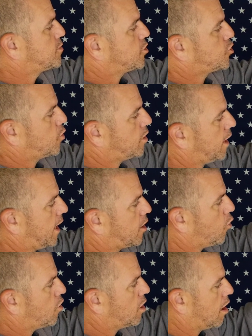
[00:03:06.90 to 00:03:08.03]
in short neck
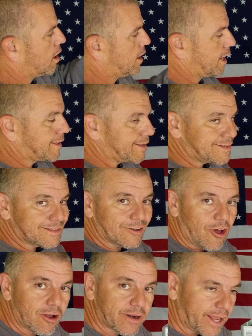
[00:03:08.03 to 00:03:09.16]
or long neck. This is the
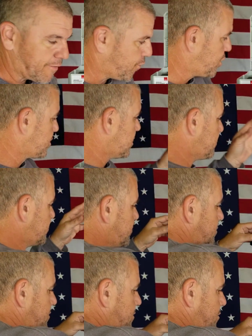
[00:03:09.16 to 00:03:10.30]
long neck version,
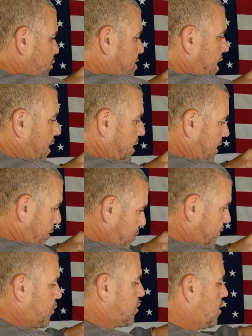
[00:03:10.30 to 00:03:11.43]
which I
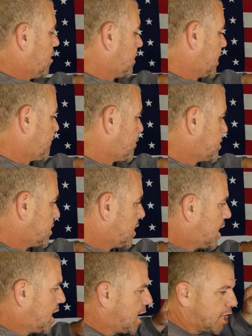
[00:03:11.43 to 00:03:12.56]
prefer the long neck version.
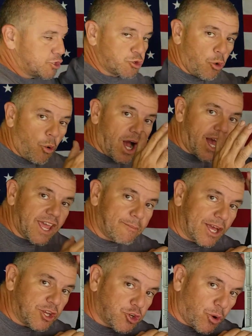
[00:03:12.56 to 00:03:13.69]
So why am
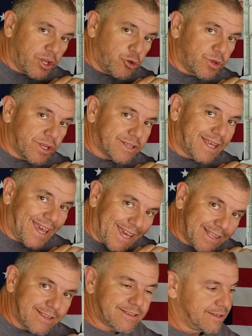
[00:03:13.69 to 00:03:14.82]
I showing you this
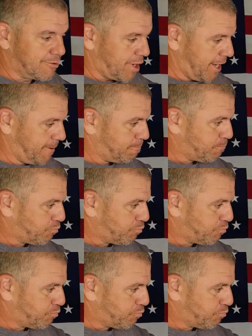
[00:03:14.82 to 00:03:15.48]
kit, right?